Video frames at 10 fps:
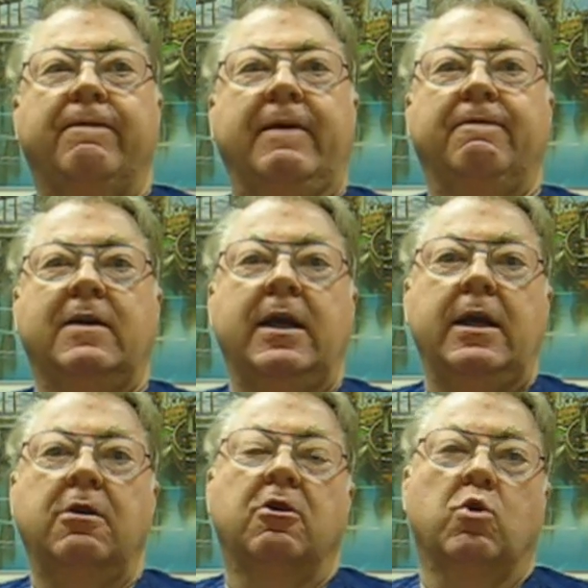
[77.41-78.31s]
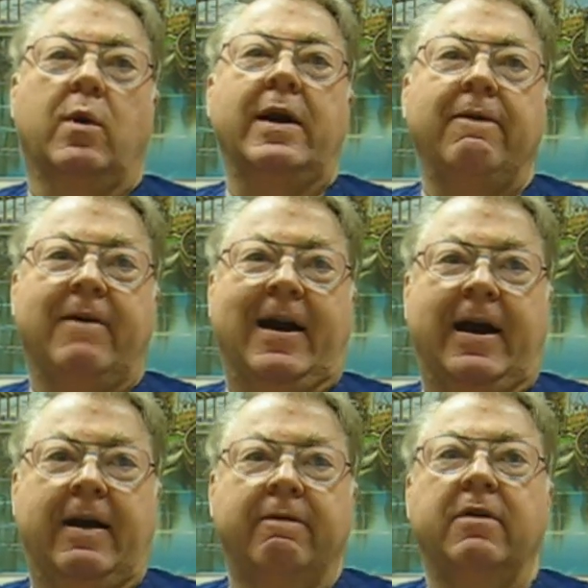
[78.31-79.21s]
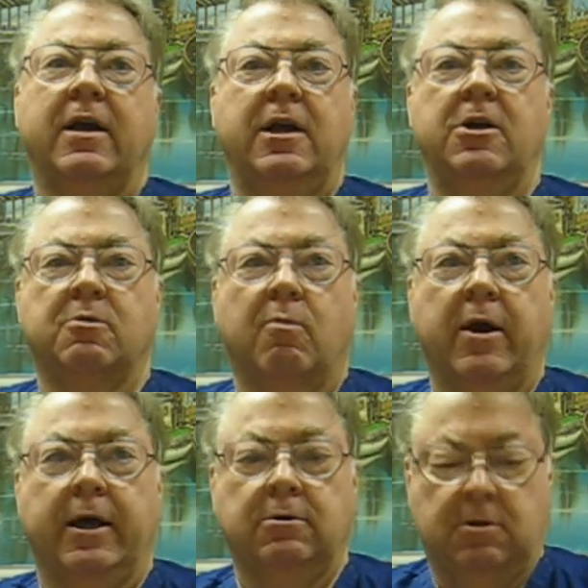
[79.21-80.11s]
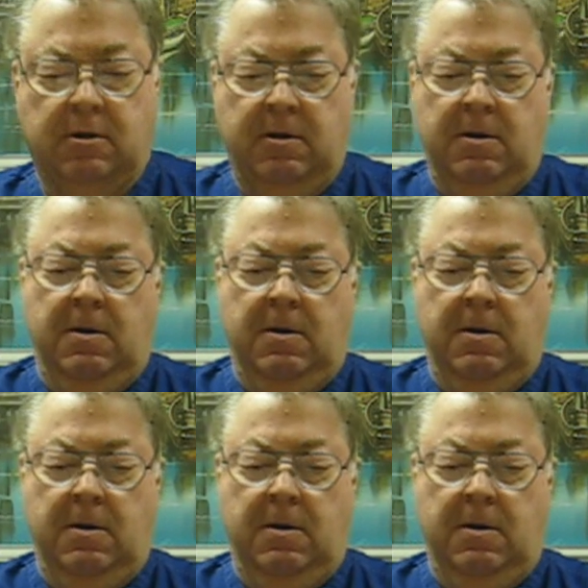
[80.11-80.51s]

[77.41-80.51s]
15 to 25 in each breast,